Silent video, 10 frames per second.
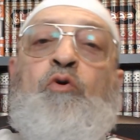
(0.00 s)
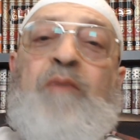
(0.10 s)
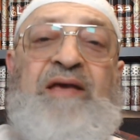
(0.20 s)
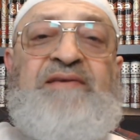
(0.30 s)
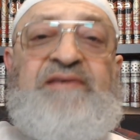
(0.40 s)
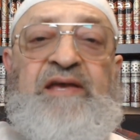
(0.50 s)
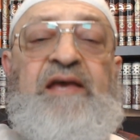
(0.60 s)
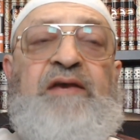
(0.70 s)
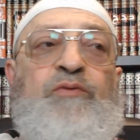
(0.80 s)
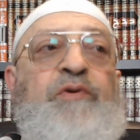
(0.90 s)
who may
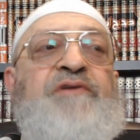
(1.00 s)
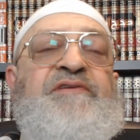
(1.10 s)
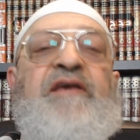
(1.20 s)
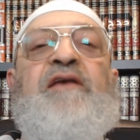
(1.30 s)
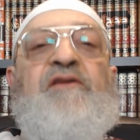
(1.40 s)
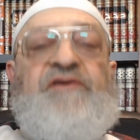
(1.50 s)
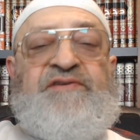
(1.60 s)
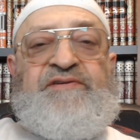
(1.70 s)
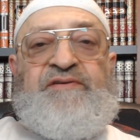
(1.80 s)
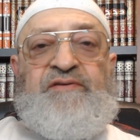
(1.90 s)
say we're
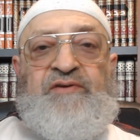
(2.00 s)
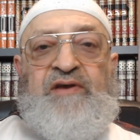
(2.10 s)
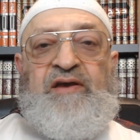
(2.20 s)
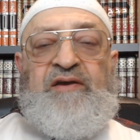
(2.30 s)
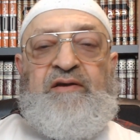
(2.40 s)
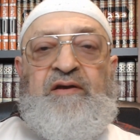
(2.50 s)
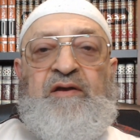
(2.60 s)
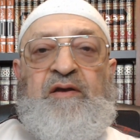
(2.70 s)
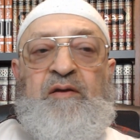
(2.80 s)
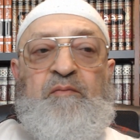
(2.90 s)
seculars, okay?
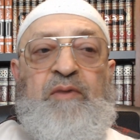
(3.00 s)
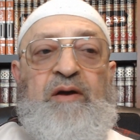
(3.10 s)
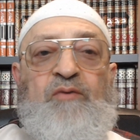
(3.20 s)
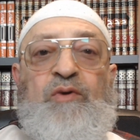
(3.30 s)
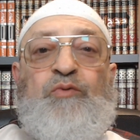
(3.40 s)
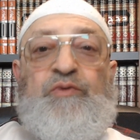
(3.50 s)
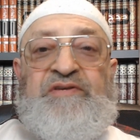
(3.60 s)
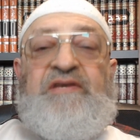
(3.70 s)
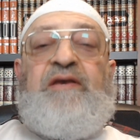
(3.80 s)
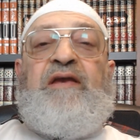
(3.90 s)
But what we
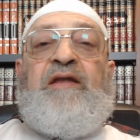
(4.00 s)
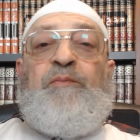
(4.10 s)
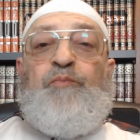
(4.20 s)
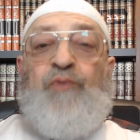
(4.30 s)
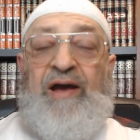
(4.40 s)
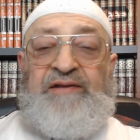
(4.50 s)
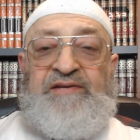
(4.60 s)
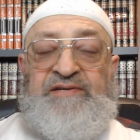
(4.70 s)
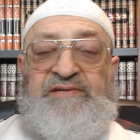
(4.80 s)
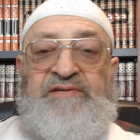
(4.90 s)
see in
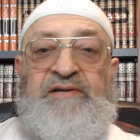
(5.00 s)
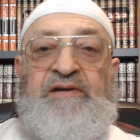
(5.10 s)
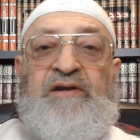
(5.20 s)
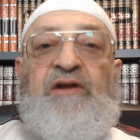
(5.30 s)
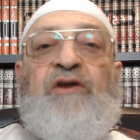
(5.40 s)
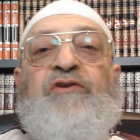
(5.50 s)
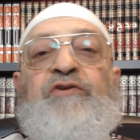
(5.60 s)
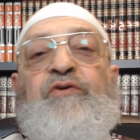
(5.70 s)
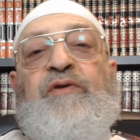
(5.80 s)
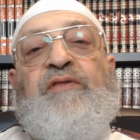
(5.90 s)
practice
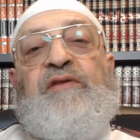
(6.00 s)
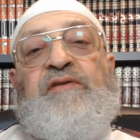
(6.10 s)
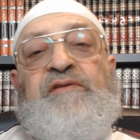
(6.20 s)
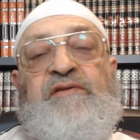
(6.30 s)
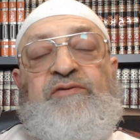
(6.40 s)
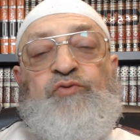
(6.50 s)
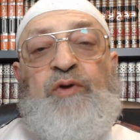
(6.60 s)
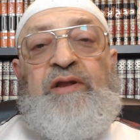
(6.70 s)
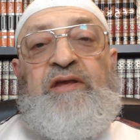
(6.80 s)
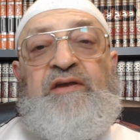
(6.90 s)
during the
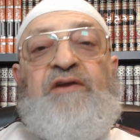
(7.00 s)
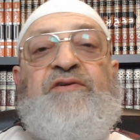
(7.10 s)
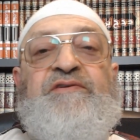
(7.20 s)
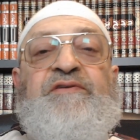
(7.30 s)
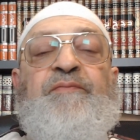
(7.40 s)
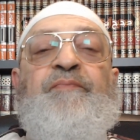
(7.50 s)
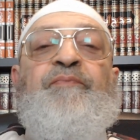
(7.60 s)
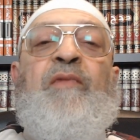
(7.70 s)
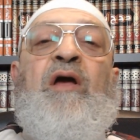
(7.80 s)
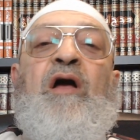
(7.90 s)
20 years
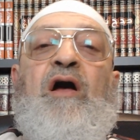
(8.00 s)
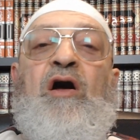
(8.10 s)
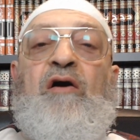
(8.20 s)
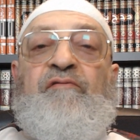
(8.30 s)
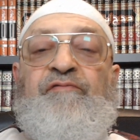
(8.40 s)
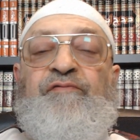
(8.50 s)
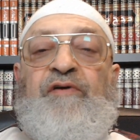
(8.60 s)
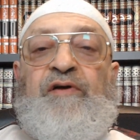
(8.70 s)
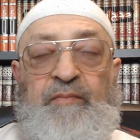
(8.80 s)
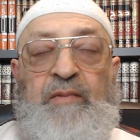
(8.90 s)

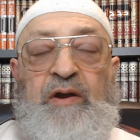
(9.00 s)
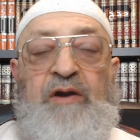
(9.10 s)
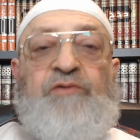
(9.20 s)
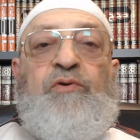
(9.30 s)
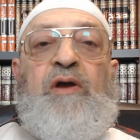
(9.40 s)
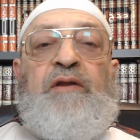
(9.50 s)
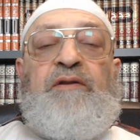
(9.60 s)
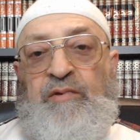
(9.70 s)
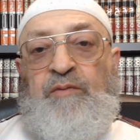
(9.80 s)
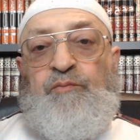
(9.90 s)
of
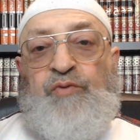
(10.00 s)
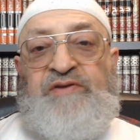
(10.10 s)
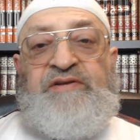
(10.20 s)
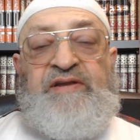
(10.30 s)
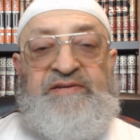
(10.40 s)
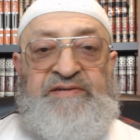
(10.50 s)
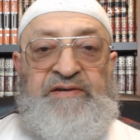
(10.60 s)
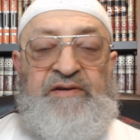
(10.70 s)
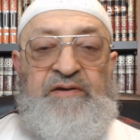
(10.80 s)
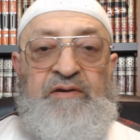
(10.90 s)
Erdogan
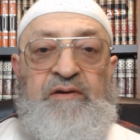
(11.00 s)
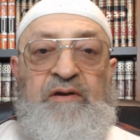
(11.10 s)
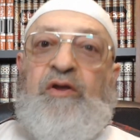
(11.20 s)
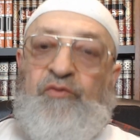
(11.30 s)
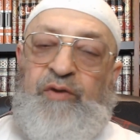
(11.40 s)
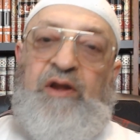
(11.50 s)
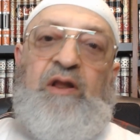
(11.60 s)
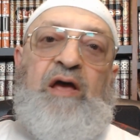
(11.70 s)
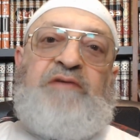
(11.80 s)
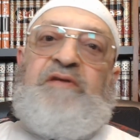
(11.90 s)
presidency, we can
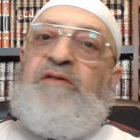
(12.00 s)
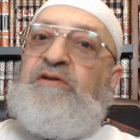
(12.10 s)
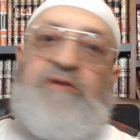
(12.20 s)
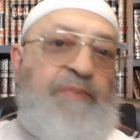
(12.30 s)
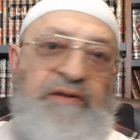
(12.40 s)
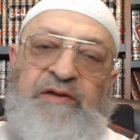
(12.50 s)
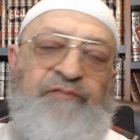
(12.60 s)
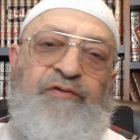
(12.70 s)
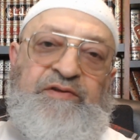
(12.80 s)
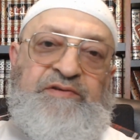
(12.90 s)
realize that there's a big
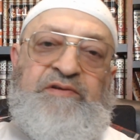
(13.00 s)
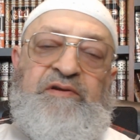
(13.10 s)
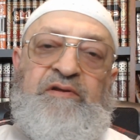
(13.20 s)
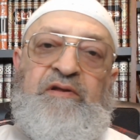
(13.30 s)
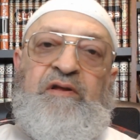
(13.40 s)
difference.